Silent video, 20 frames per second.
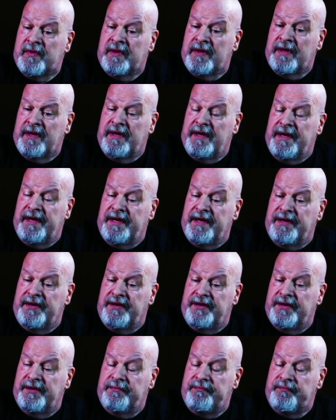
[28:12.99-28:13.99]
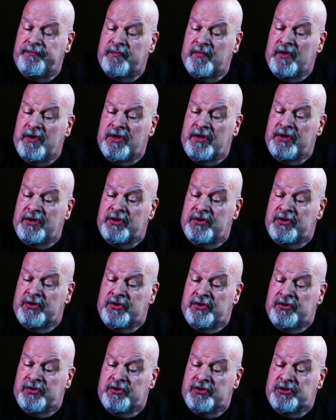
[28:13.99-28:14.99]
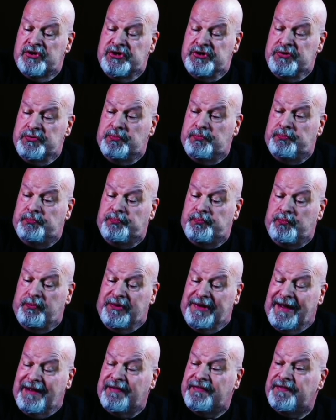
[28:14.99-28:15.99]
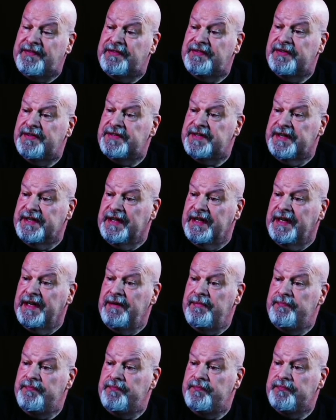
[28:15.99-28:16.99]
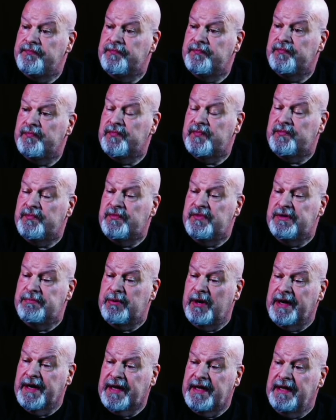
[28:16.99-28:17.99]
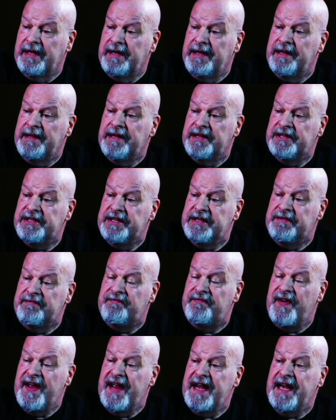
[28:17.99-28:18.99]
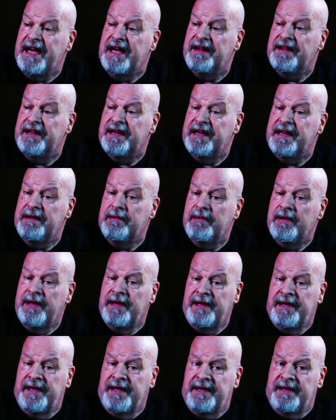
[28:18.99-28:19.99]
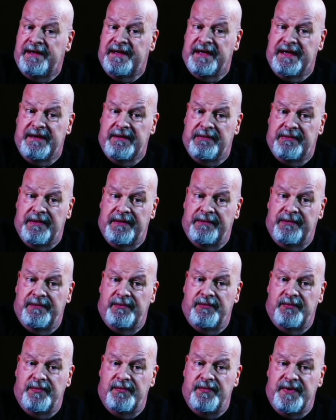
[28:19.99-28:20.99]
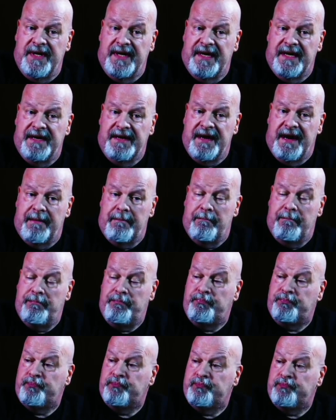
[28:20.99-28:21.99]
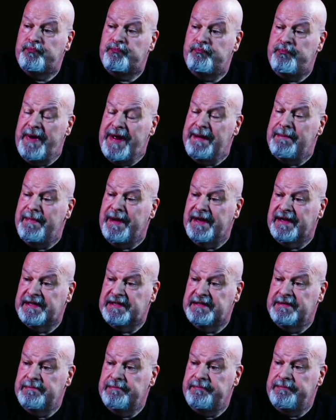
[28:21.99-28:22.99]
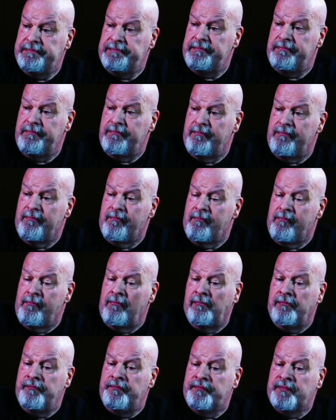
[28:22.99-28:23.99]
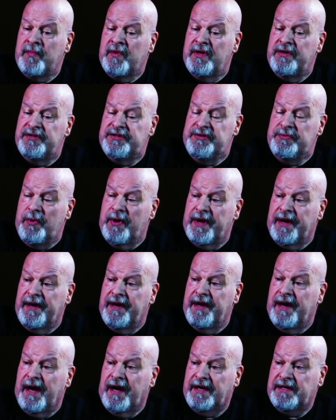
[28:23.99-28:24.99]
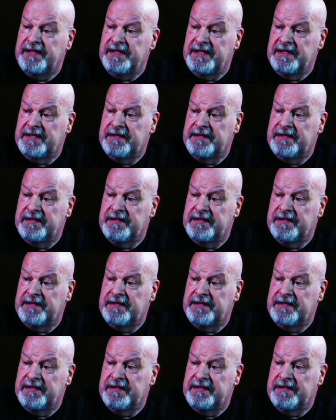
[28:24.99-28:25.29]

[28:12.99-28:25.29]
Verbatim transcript: and she left suddenly. She brought a kid in that she'd feigned that he needed pain medicine. She wanted oxys,